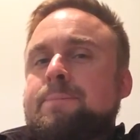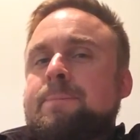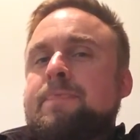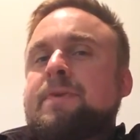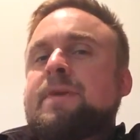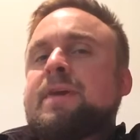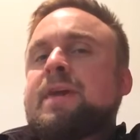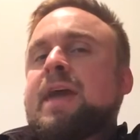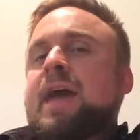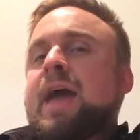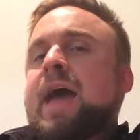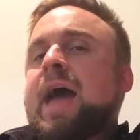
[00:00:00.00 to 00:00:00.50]

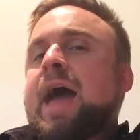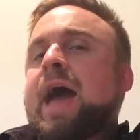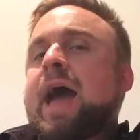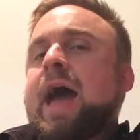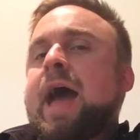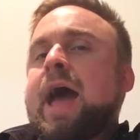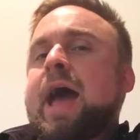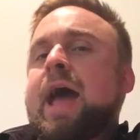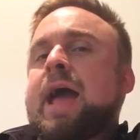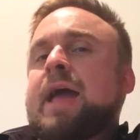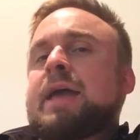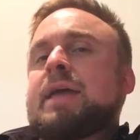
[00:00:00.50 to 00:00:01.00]

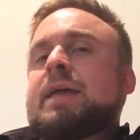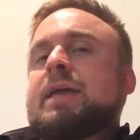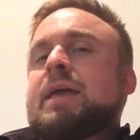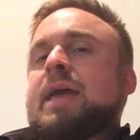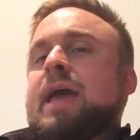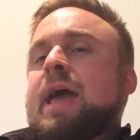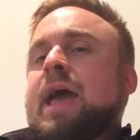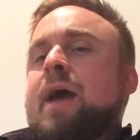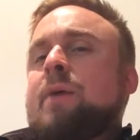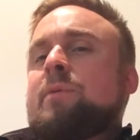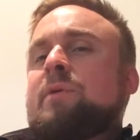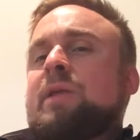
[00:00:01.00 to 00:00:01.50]

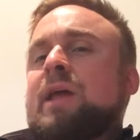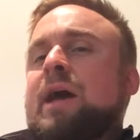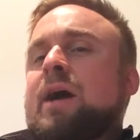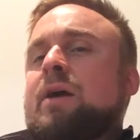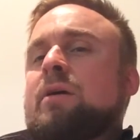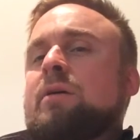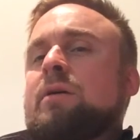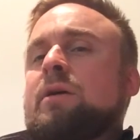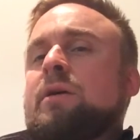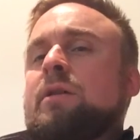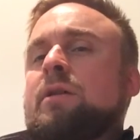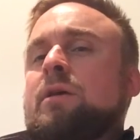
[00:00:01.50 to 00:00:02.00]
Yeah,
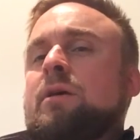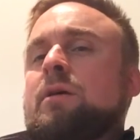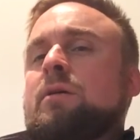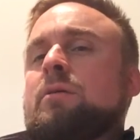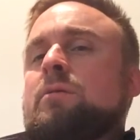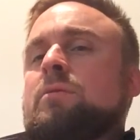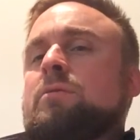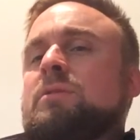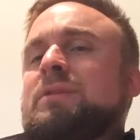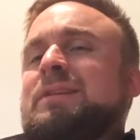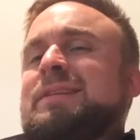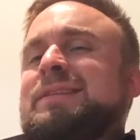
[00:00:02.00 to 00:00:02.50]
without, you know,
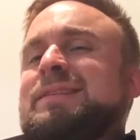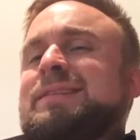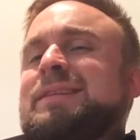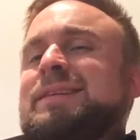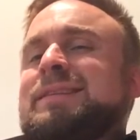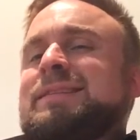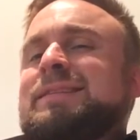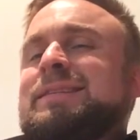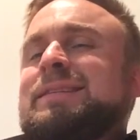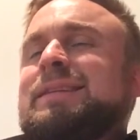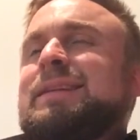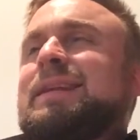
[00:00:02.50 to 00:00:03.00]
this
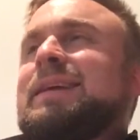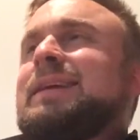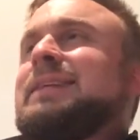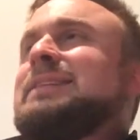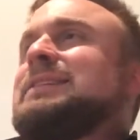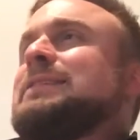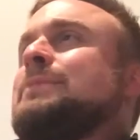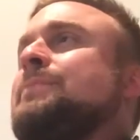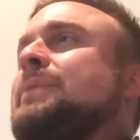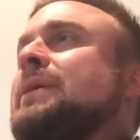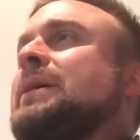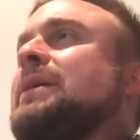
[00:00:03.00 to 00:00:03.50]
doesn't need
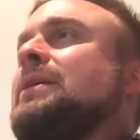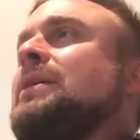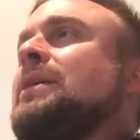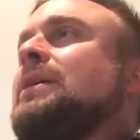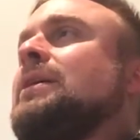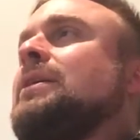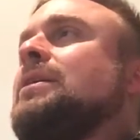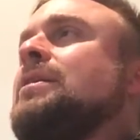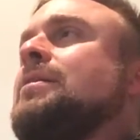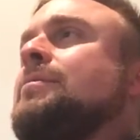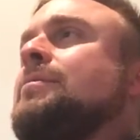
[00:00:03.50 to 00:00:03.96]
to be like